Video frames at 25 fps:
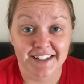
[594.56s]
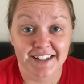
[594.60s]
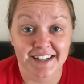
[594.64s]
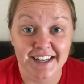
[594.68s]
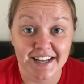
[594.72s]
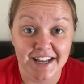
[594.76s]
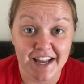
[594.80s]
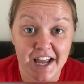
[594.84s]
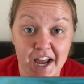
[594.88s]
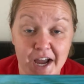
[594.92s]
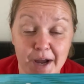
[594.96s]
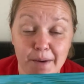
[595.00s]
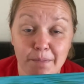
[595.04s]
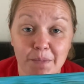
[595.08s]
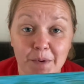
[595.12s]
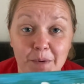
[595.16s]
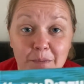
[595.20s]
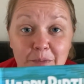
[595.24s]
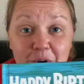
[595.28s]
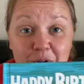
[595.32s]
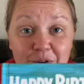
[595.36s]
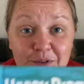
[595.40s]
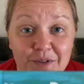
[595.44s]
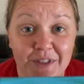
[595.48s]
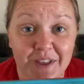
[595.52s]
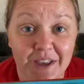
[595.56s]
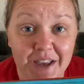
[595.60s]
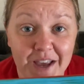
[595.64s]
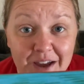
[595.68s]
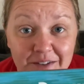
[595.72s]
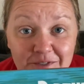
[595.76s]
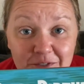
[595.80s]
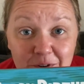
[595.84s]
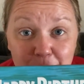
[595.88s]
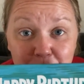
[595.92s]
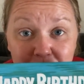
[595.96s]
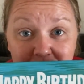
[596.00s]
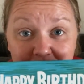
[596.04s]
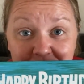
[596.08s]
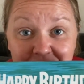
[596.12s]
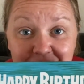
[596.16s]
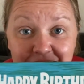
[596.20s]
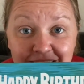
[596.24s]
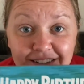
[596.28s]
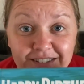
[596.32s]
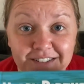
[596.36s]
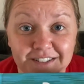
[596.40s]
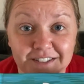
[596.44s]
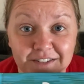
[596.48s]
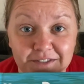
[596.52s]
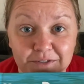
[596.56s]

Happy birthday, everybody.